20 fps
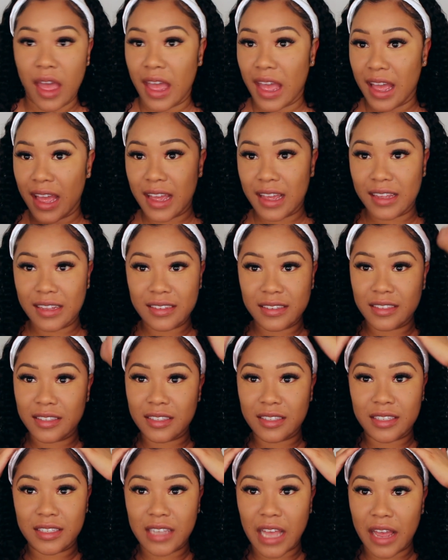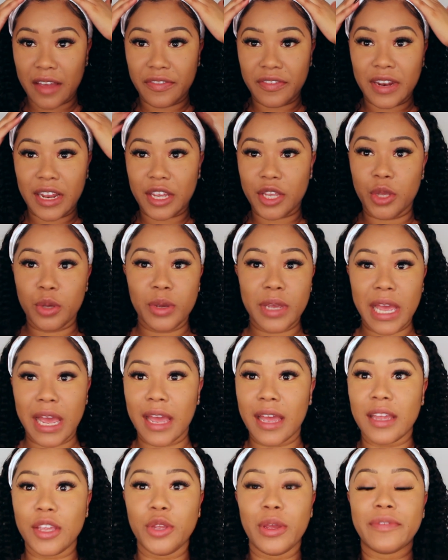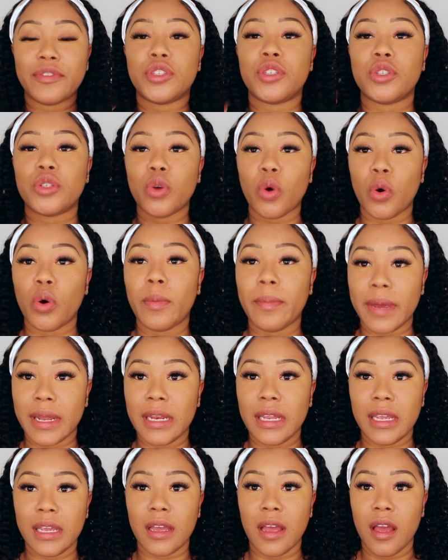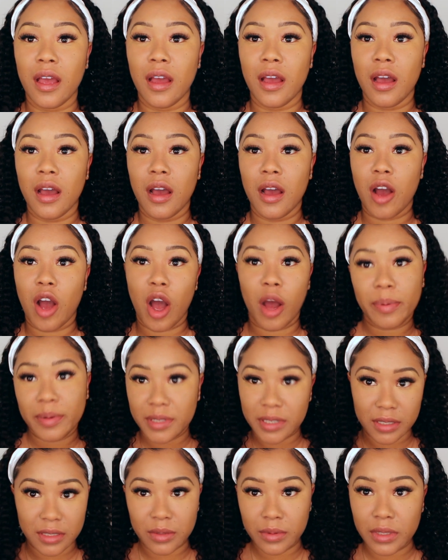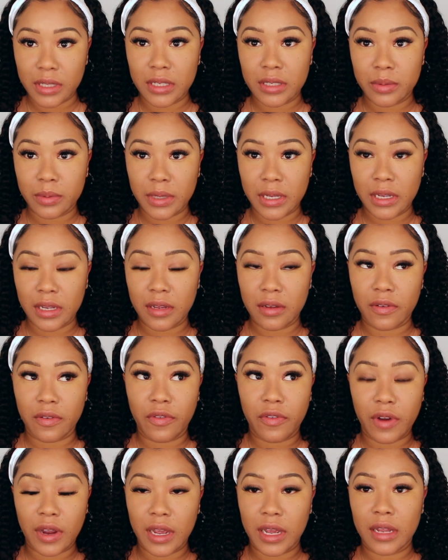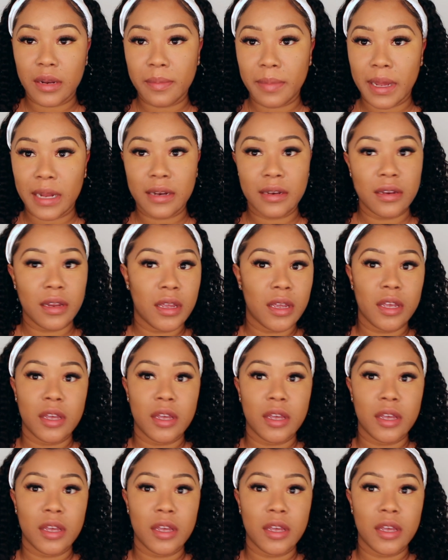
And I feel like you have so many options with this wig for a headband.